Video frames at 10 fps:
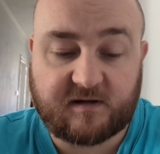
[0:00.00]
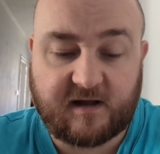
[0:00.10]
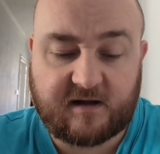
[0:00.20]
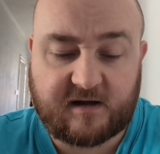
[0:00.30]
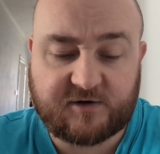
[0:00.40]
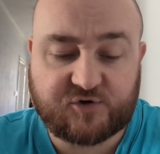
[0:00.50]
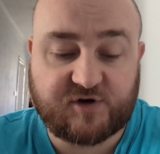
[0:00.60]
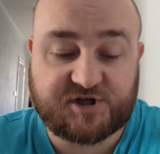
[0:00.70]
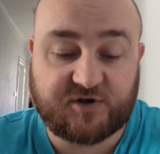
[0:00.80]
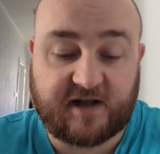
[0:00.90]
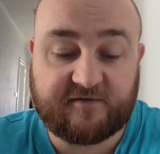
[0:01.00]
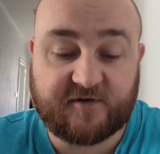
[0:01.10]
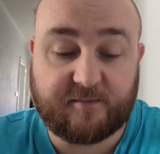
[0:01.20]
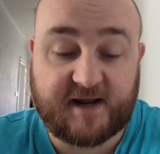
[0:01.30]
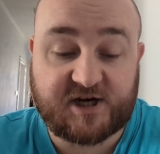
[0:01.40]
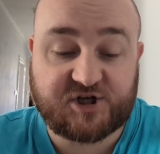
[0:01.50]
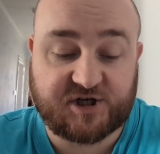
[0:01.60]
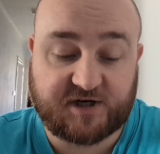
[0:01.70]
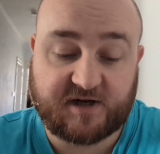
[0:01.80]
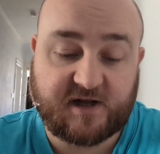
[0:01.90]
nutritional
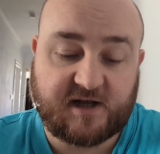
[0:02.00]
information.